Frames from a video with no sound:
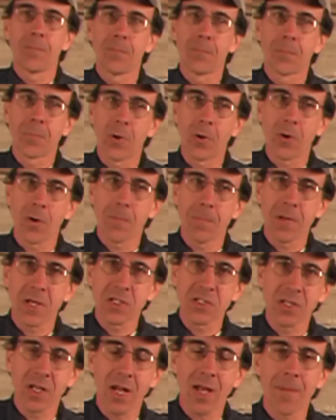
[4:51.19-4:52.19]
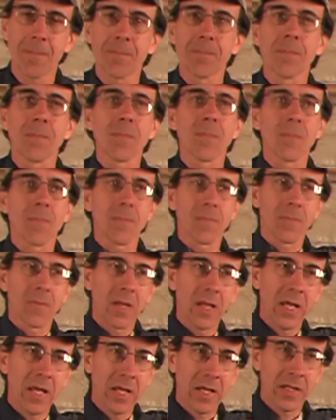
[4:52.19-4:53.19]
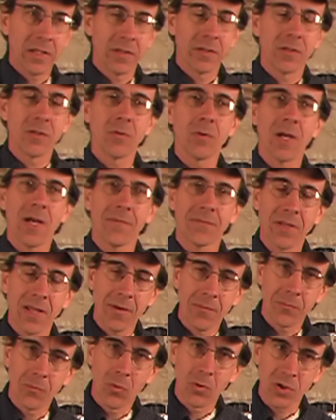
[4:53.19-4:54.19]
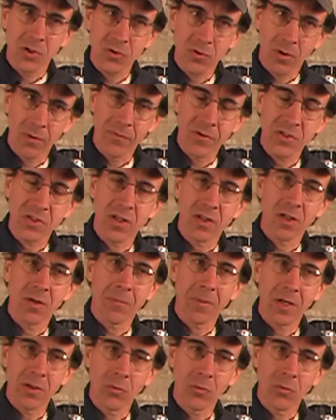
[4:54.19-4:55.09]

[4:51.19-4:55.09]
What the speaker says: burner picks it up, and you have to have more service than you might